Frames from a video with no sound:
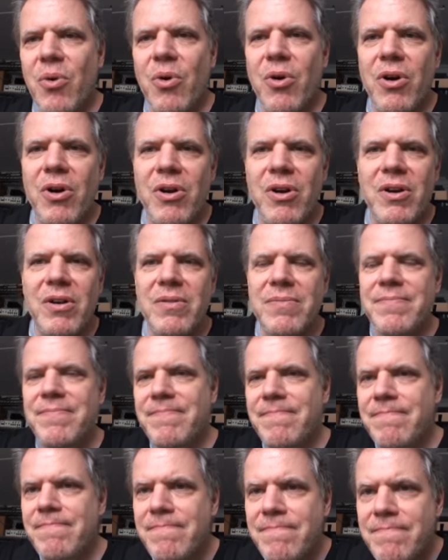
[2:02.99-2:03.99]
or
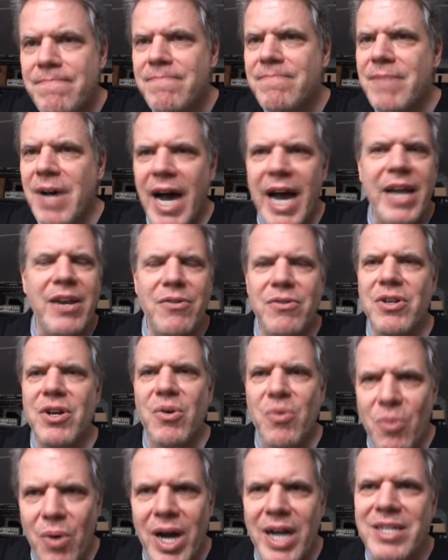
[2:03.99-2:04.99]
I don't
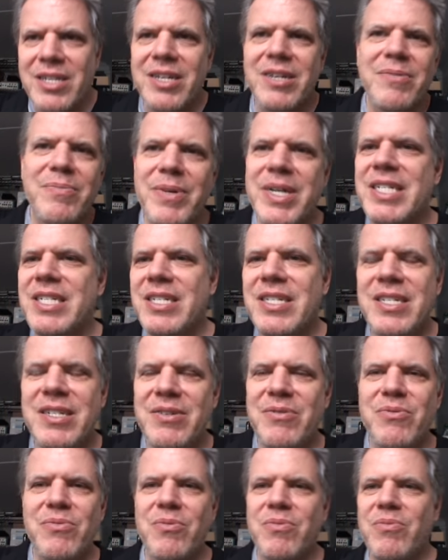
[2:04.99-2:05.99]
know what, but
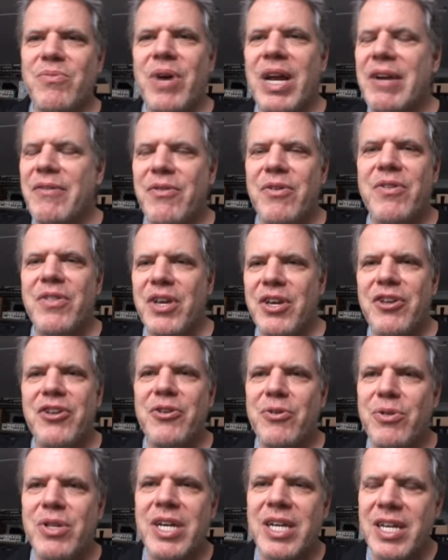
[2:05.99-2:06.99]
whatever the
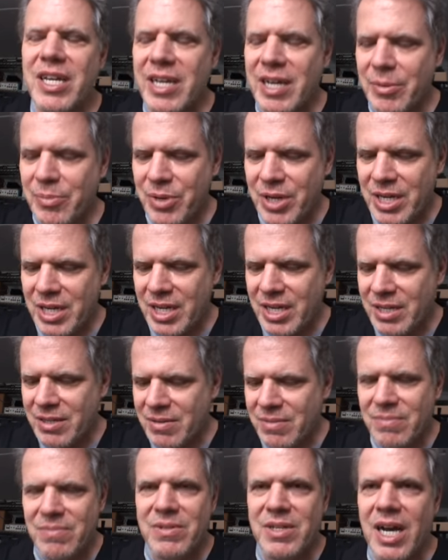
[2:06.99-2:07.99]
Q-Link company
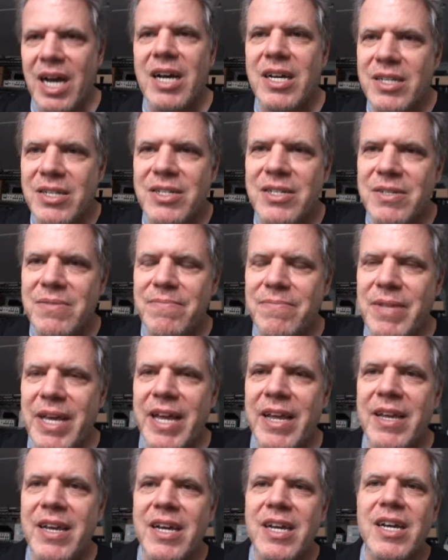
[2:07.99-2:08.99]
does,
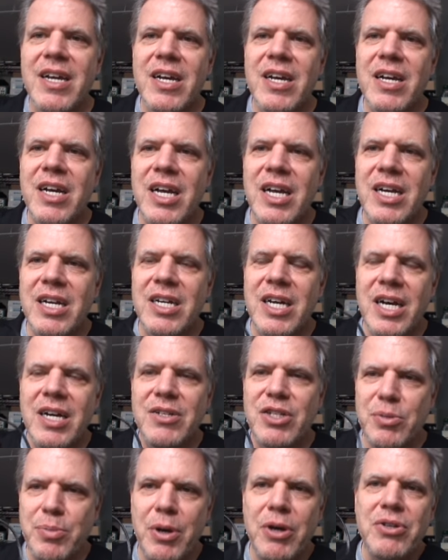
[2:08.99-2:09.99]
they
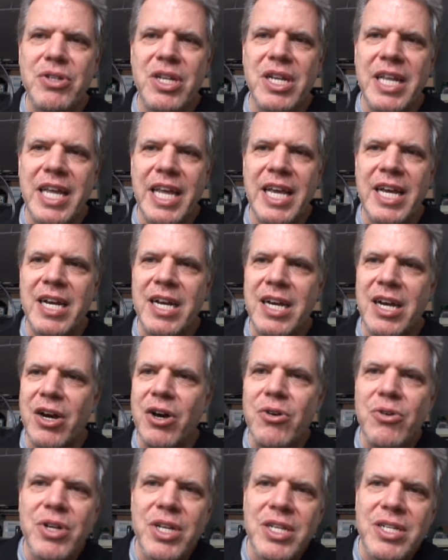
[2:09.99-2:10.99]
supposedly
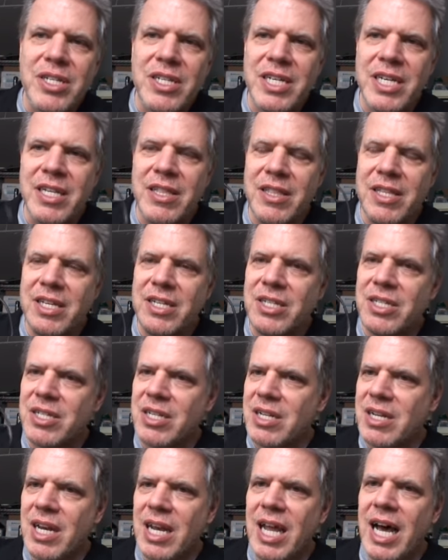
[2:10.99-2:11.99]
encode it in
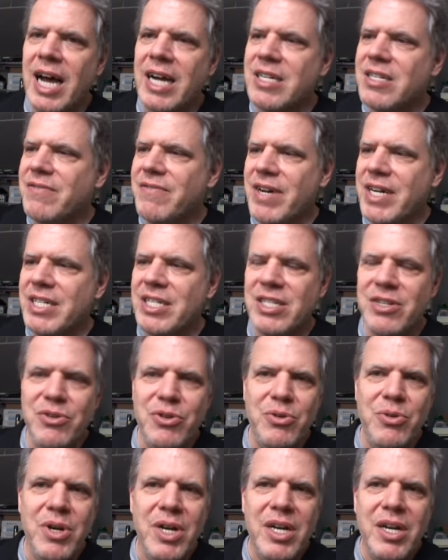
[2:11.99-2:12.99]
this clock device. So
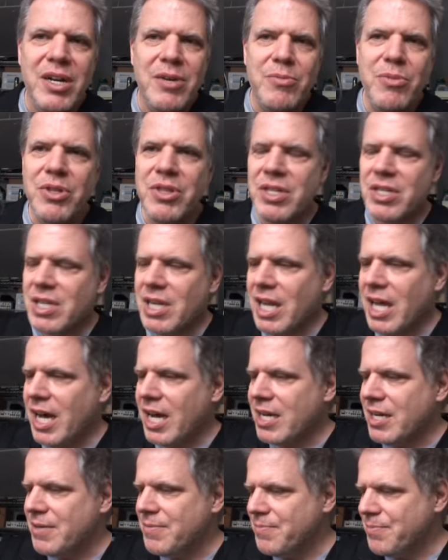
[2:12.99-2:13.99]
you put this
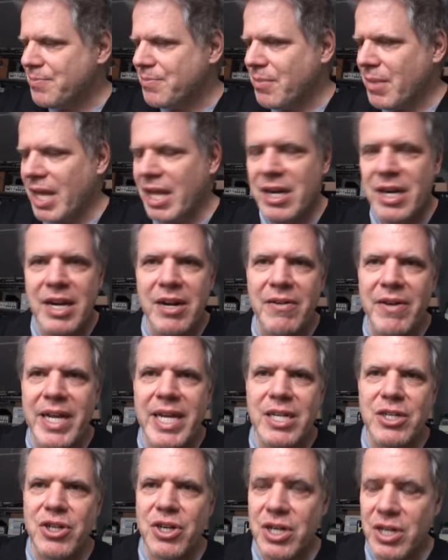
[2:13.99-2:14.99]
clock in an
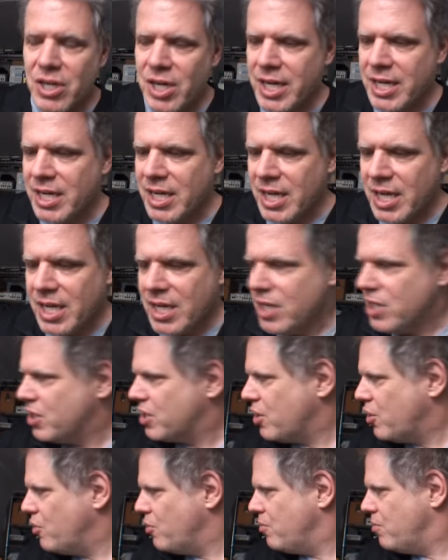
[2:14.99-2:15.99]
area and turn it on.
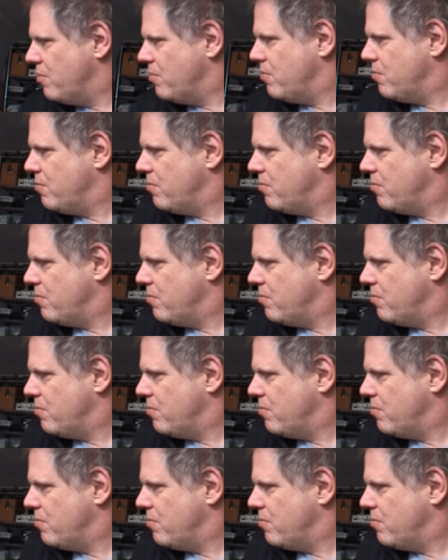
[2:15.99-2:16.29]
So